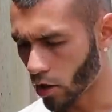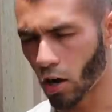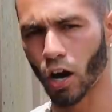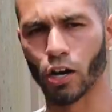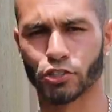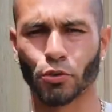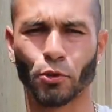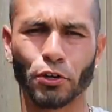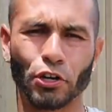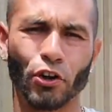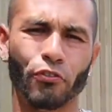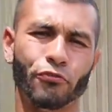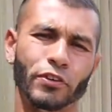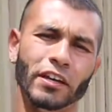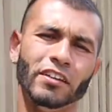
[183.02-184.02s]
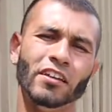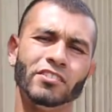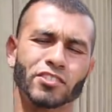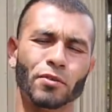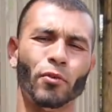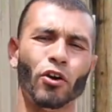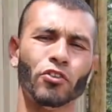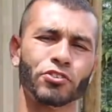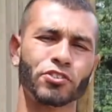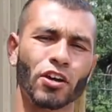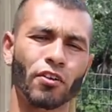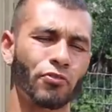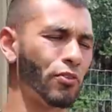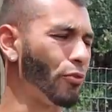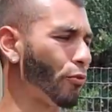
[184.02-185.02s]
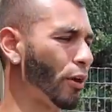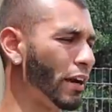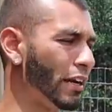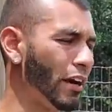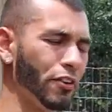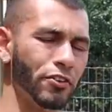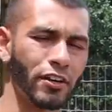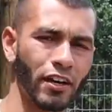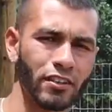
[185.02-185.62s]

All right, so we're gonna go feed some other stuff right now, you